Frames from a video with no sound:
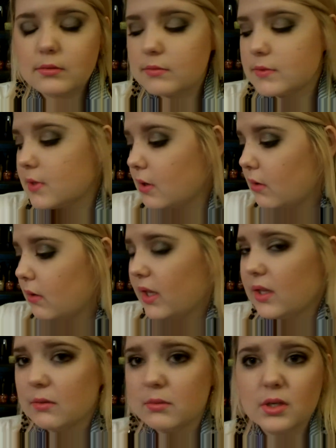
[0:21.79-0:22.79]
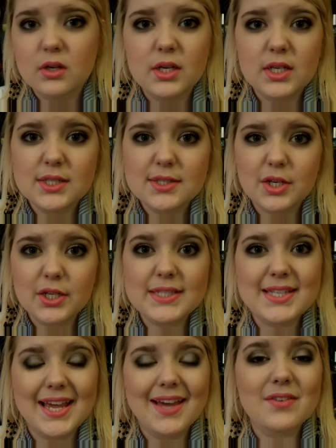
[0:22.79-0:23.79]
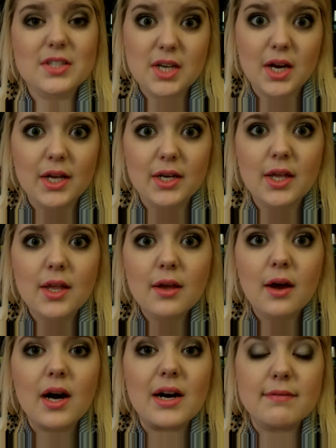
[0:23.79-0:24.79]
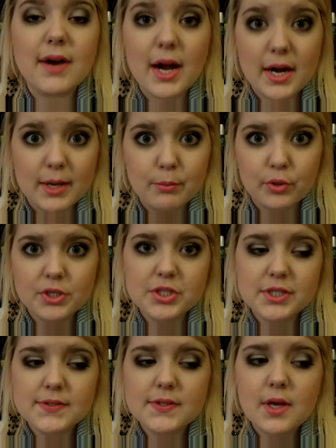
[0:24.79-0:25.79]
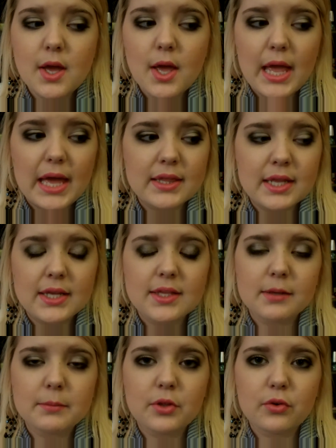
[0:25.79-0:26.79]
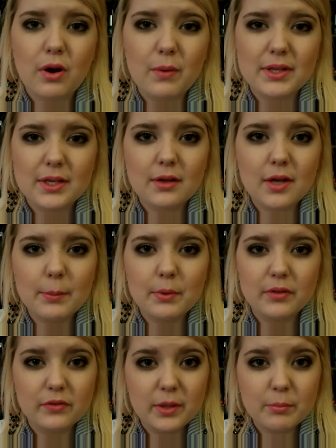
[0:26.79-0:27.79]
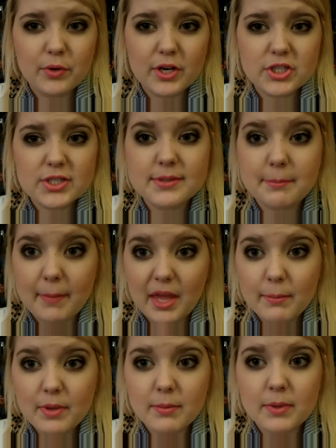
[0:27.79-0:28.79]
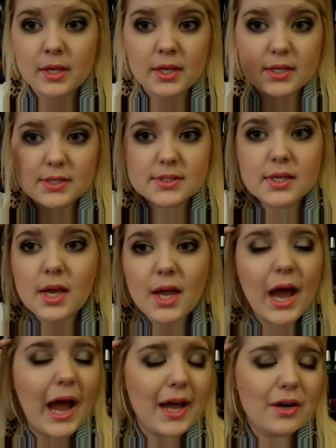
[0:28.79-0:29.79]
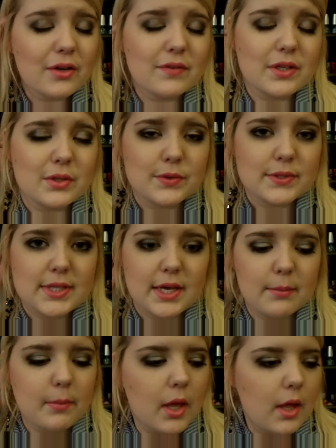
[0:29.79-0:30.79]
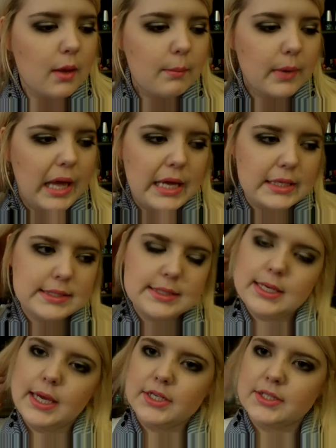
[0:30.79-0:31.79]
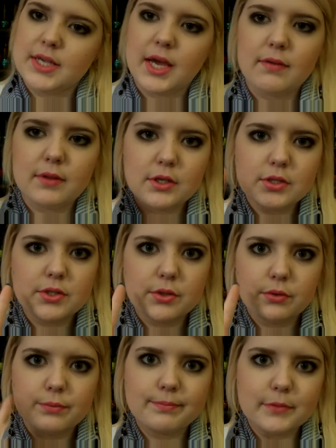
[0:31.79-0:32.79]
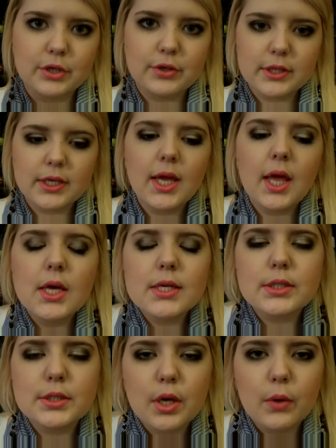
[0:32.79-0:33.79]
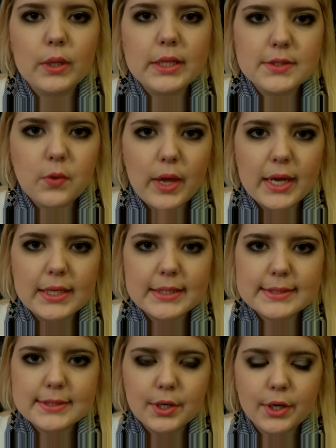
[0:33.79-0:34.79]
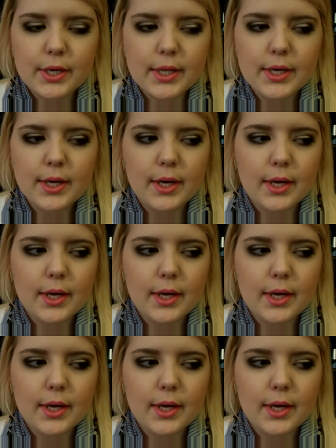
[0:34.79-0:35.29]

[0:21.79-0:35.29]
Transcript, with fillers: So I think I'm going to go ahead and get started because I have a ton of eye brushes. And then I think I'm going to throw in like a couple of lip brushes, maybe, because I don't even use them. But I just have like two, literally. So let's go ahead and get started.